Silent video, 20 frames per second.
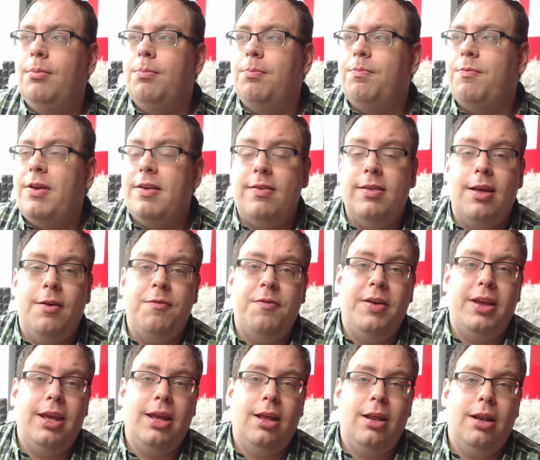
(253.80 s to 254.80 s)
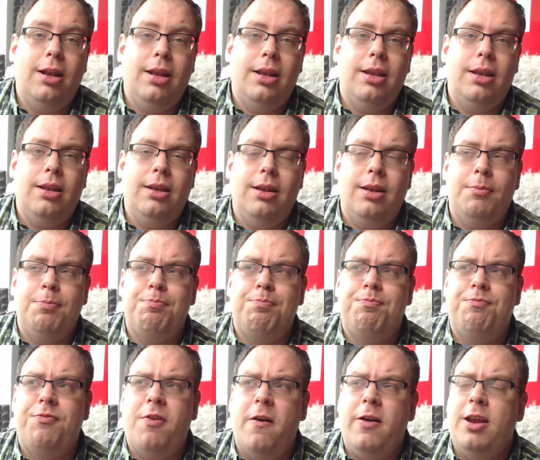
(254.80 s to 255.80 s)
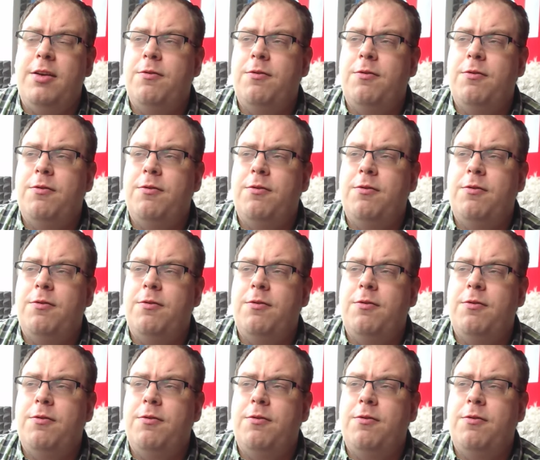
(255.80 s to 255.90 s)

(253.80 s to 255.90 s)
there's nothing very,